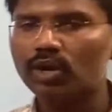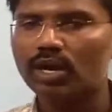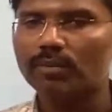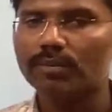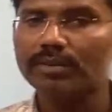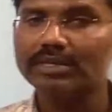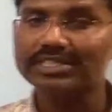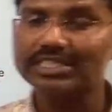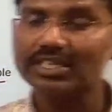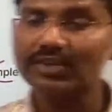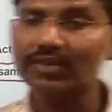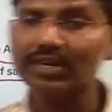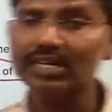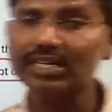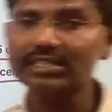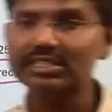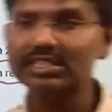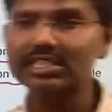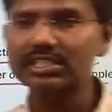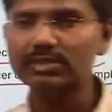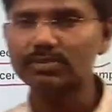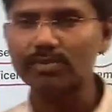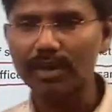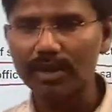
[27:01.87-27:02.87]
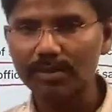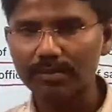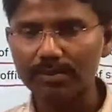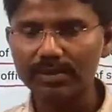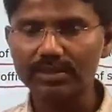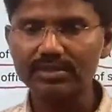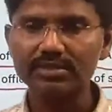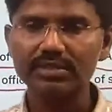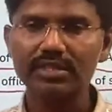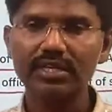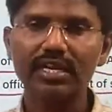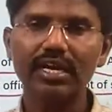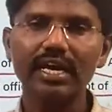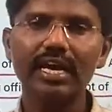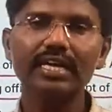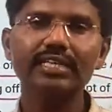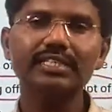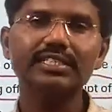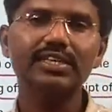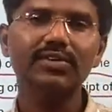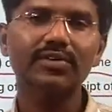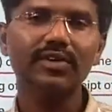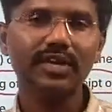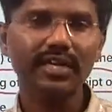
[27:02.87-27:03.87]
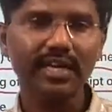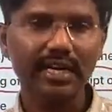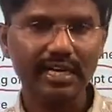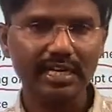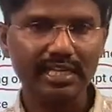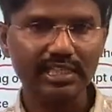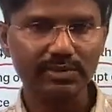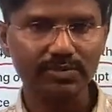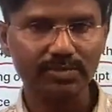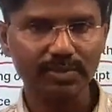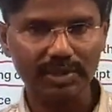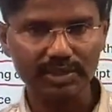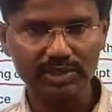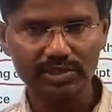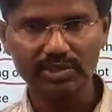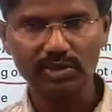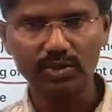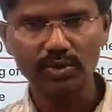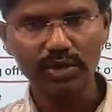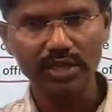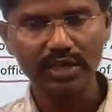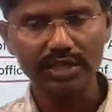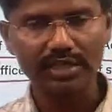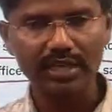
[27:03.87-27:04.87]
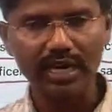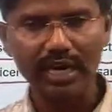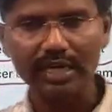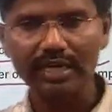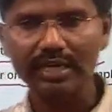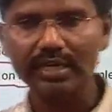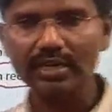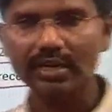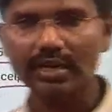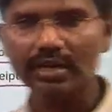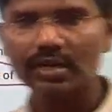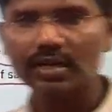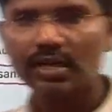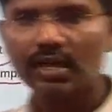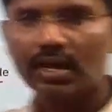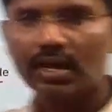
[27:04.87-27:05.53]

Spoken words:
number 76, purpose, and 78, dispatch. Okay, that